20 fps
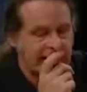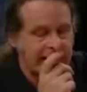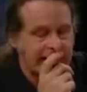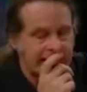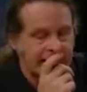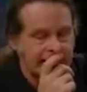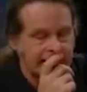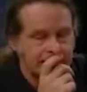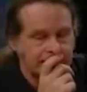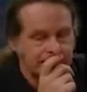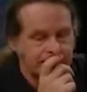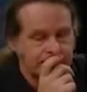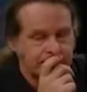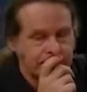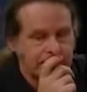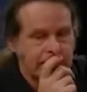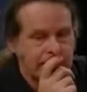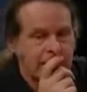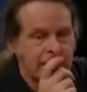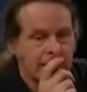None.
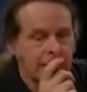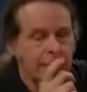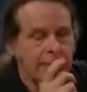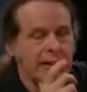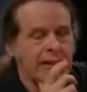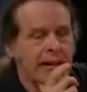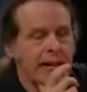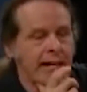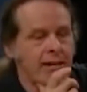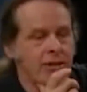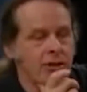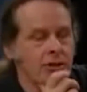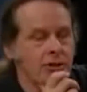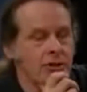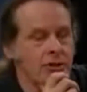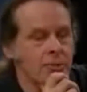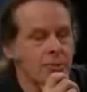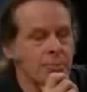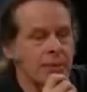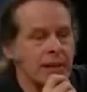That's it. The
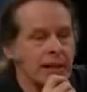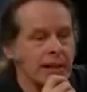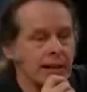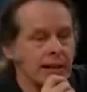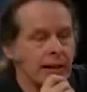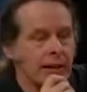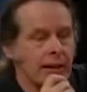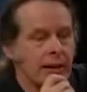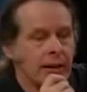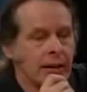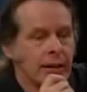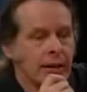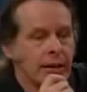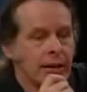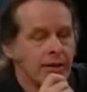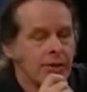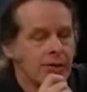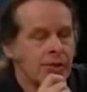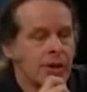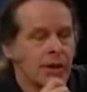limitation should be,
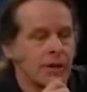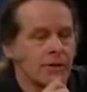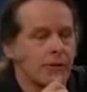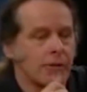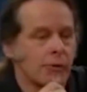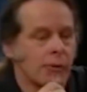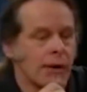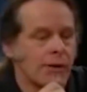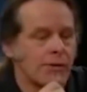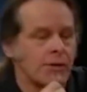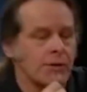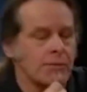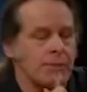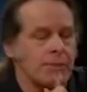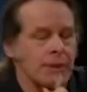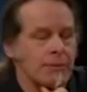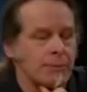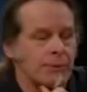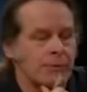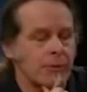instead of
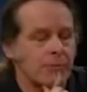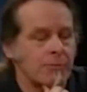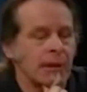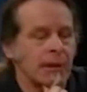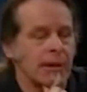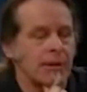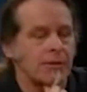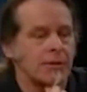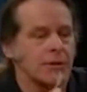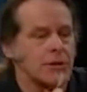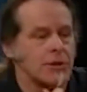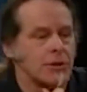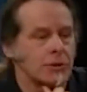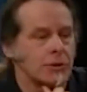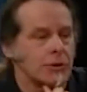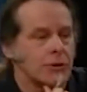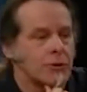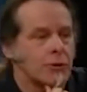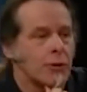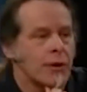arresting people for molesting
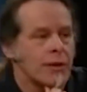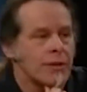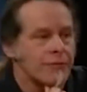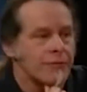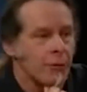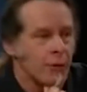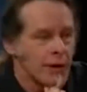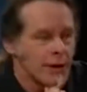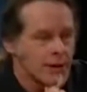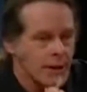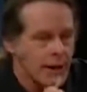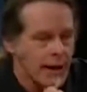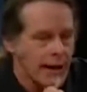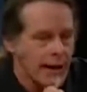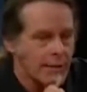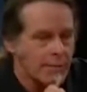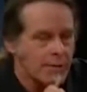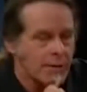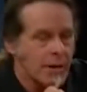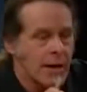children twenty-four
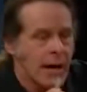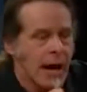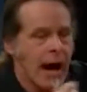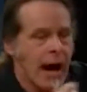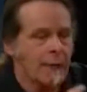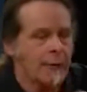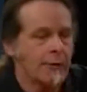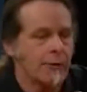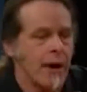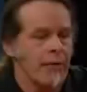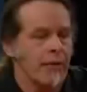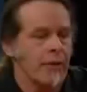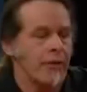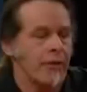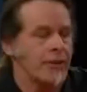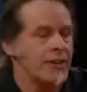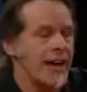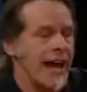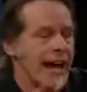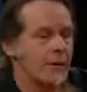times, I would
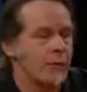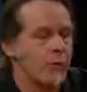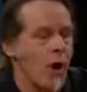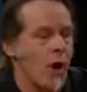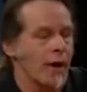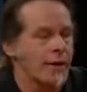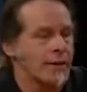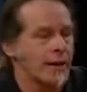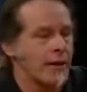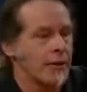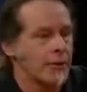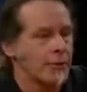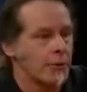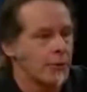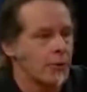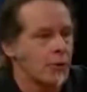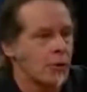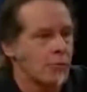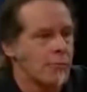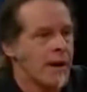rather the dad walked
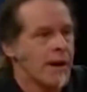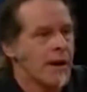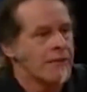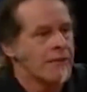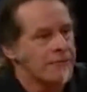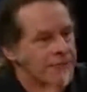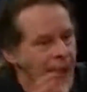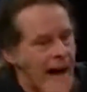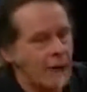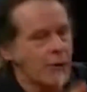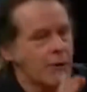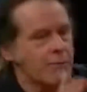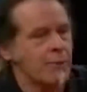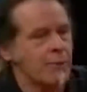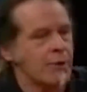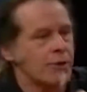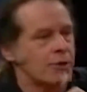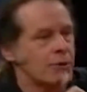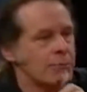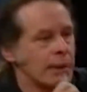into the room,
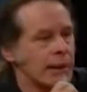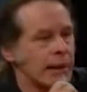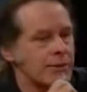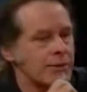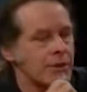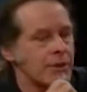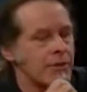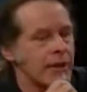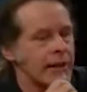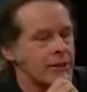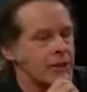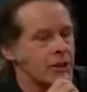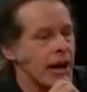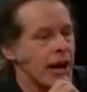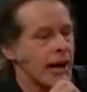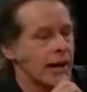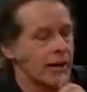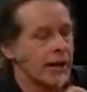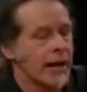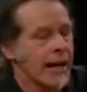found a person molesting
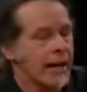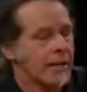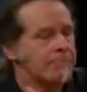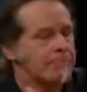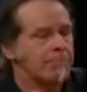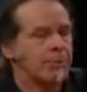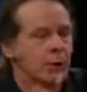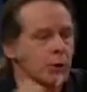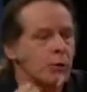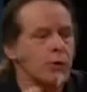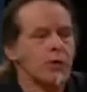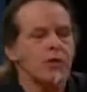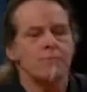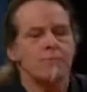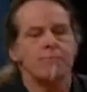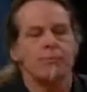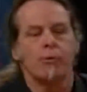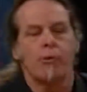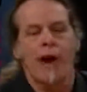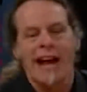that child, and
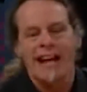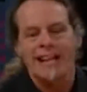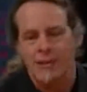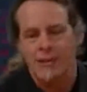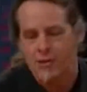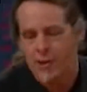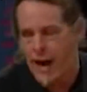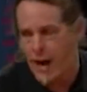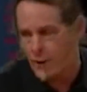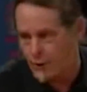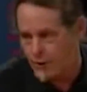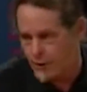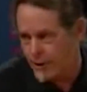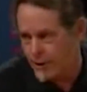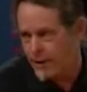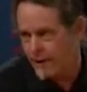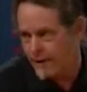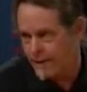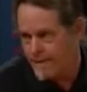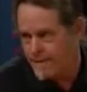blew his brains
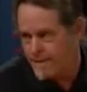out.